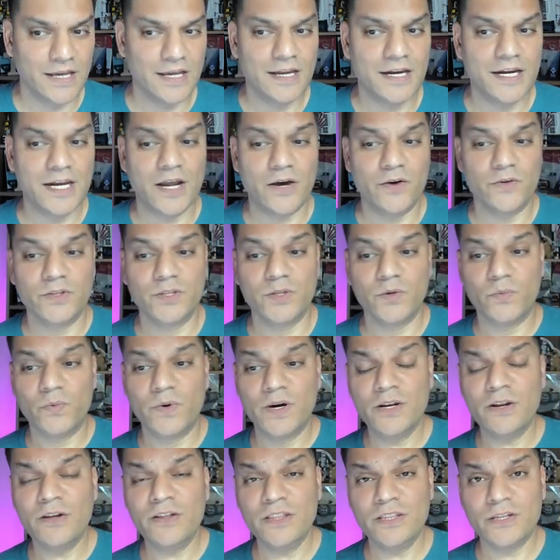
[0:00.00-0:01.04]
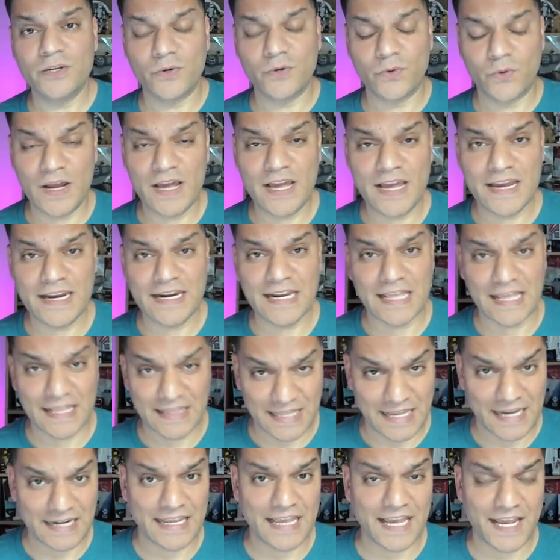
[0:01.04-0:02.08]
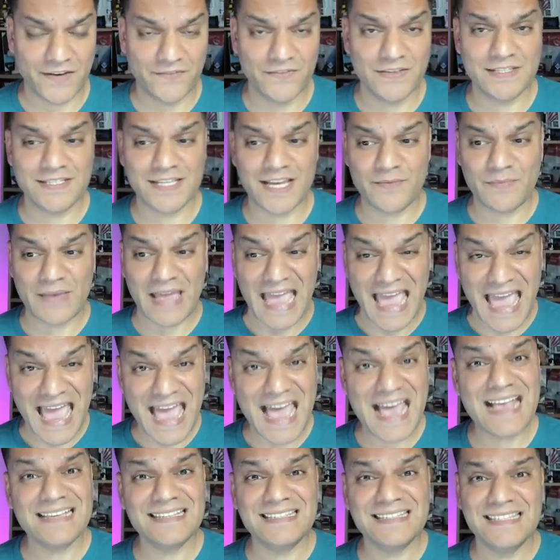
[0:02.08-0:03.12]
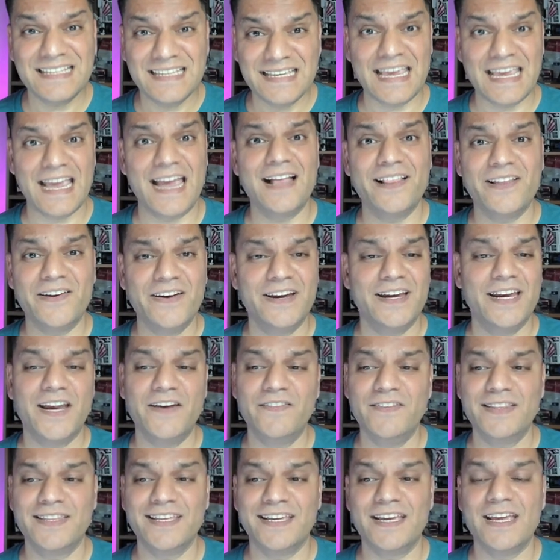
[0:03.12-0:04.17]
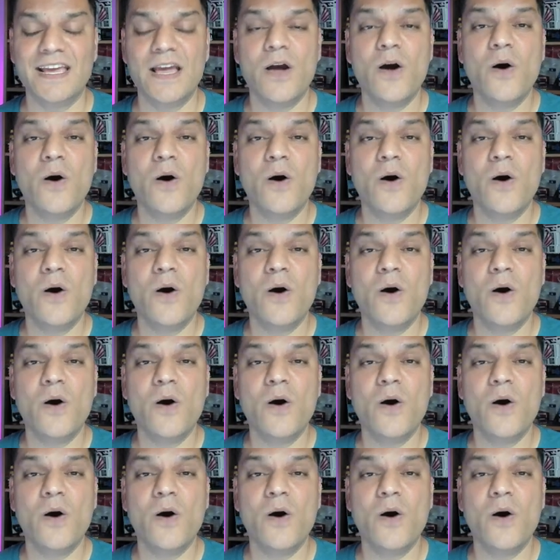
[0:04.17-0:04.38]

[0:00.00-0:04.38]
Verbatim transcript: Now, the one on the right, that Canvas app, has the gallery and everything.